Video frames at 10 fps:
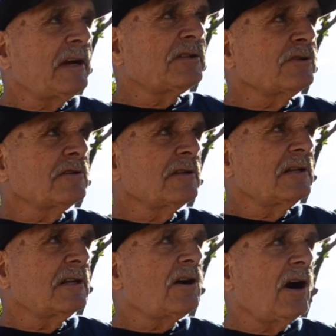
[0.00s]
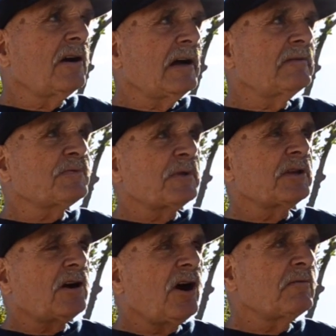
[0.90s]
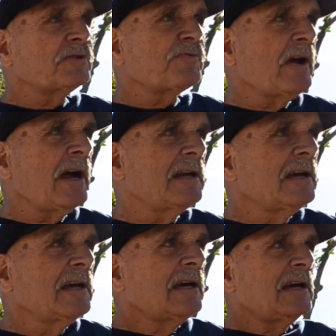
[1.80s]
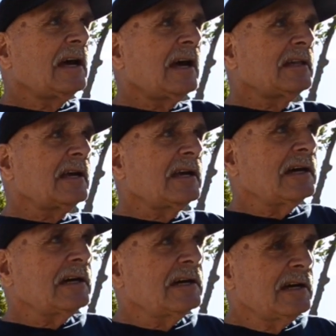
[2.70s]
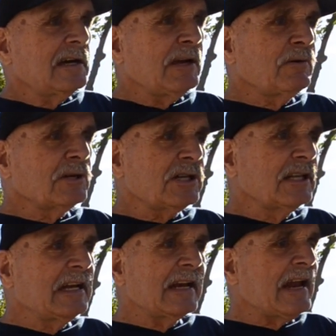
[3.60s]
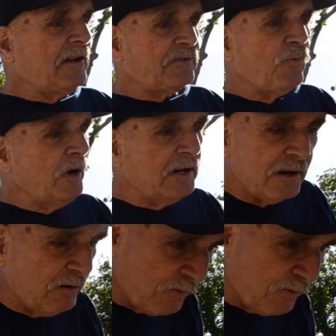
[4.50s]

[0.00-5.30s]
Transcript: picture. The car. That was when the car was red, and he was leaning out the window